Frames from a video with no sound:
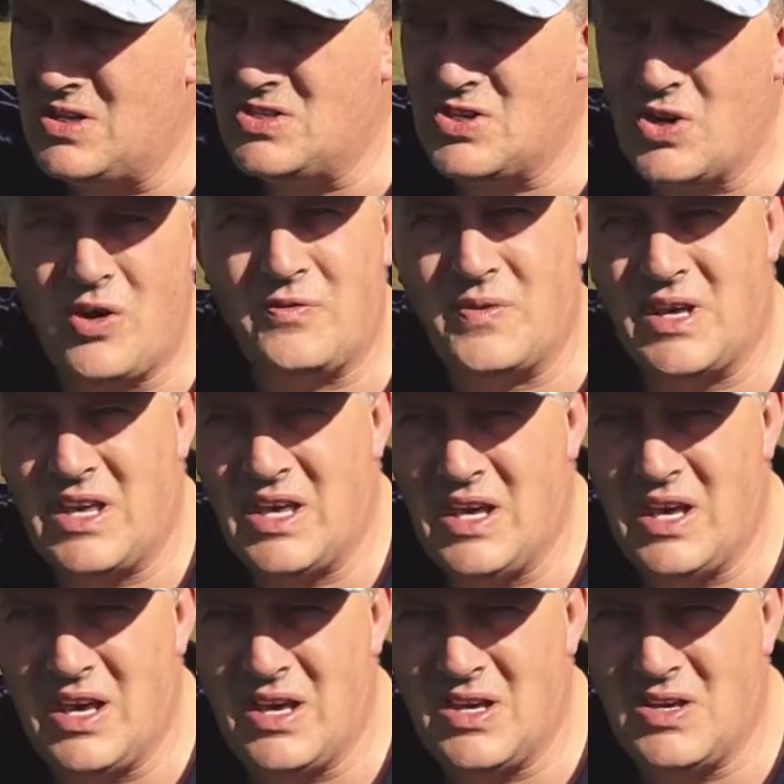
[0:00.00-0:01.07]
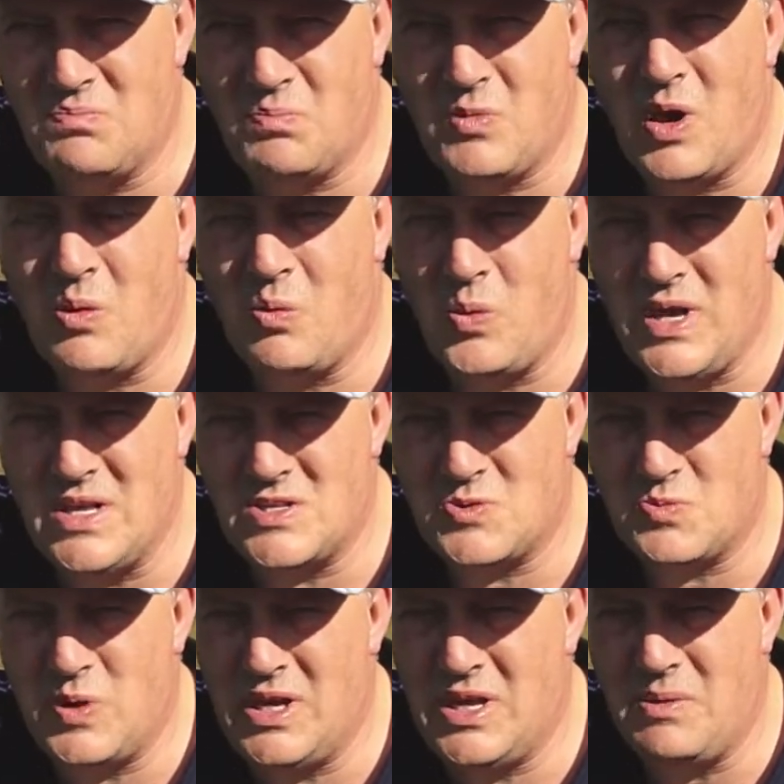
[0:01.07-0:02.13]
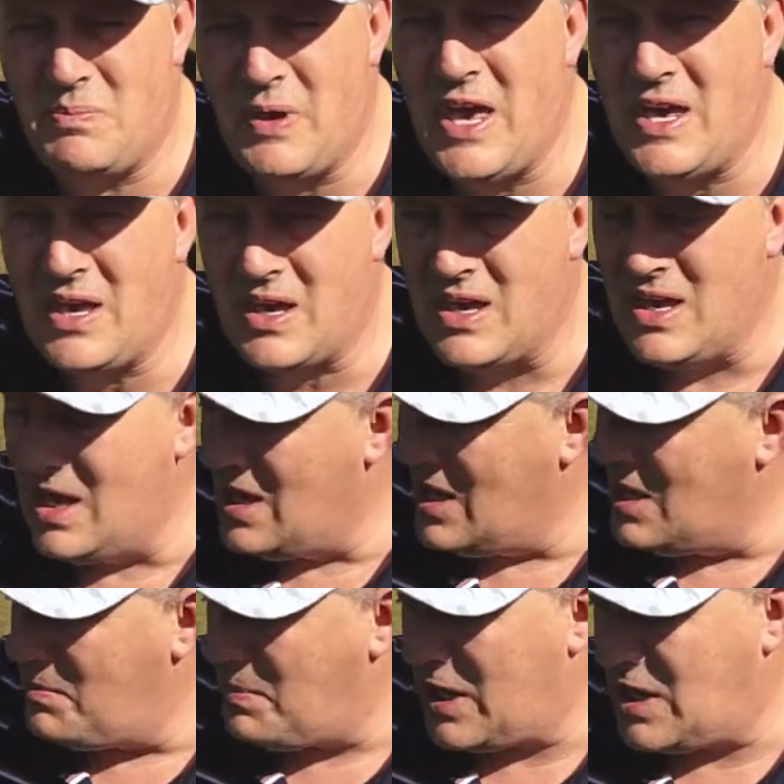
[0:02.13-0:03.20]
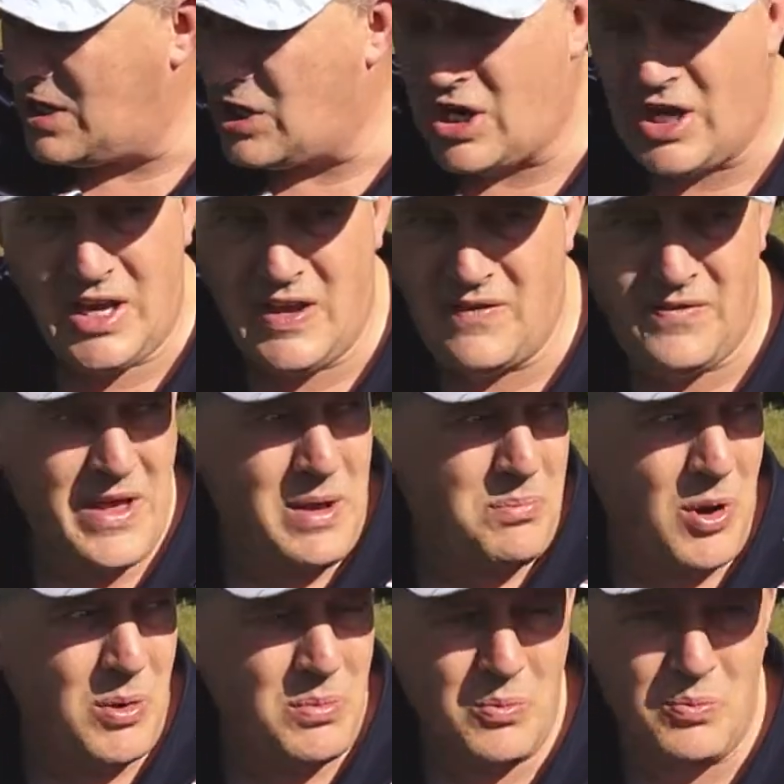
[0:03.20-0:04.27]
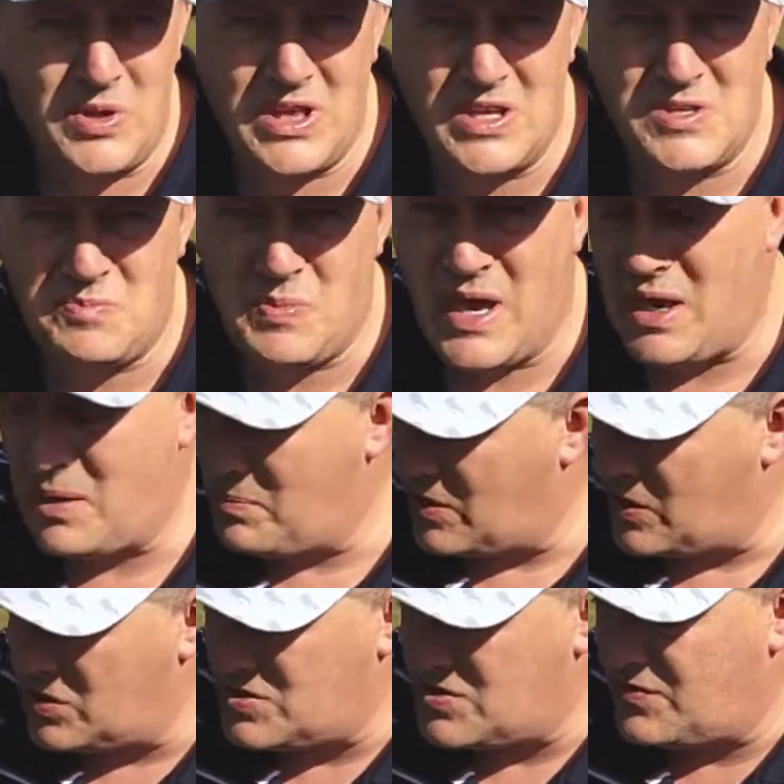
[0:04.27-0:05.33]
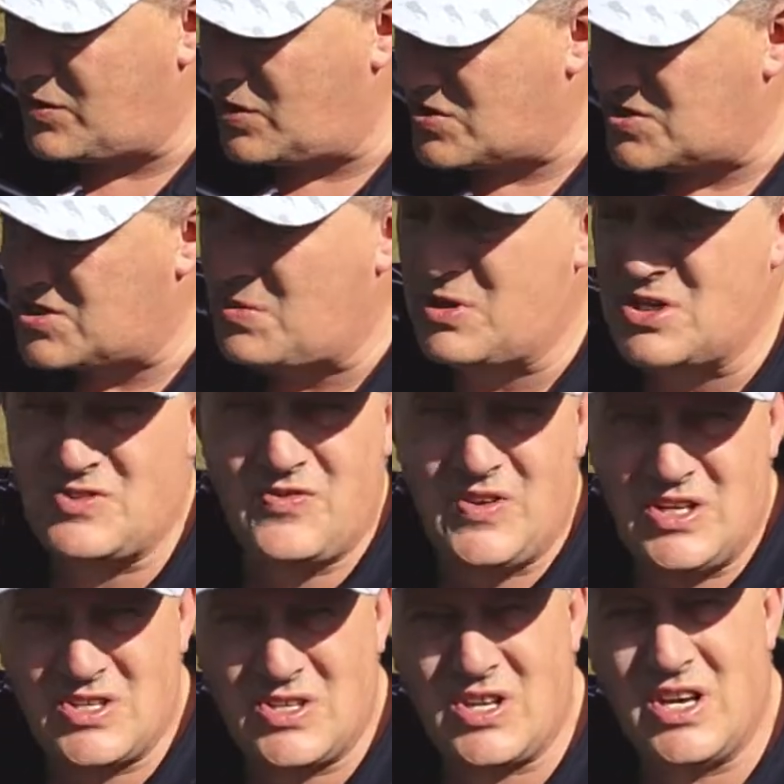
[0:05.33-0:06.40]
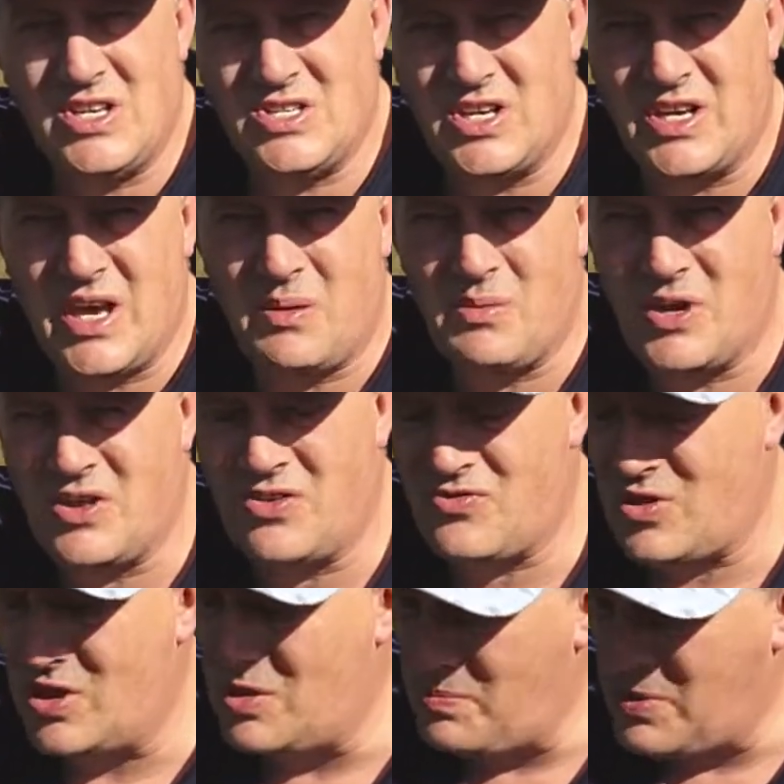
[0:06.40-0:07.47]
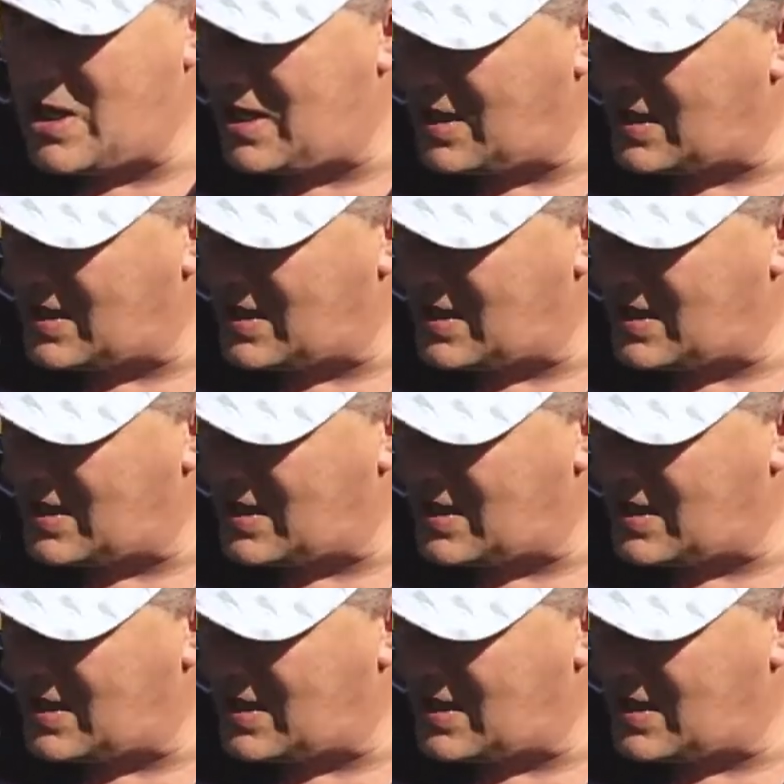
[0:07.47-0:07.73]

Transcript: is you often get a wet, sweaty back, but you don't have that problem with this pack because you've got so much ventilation coming in through the back.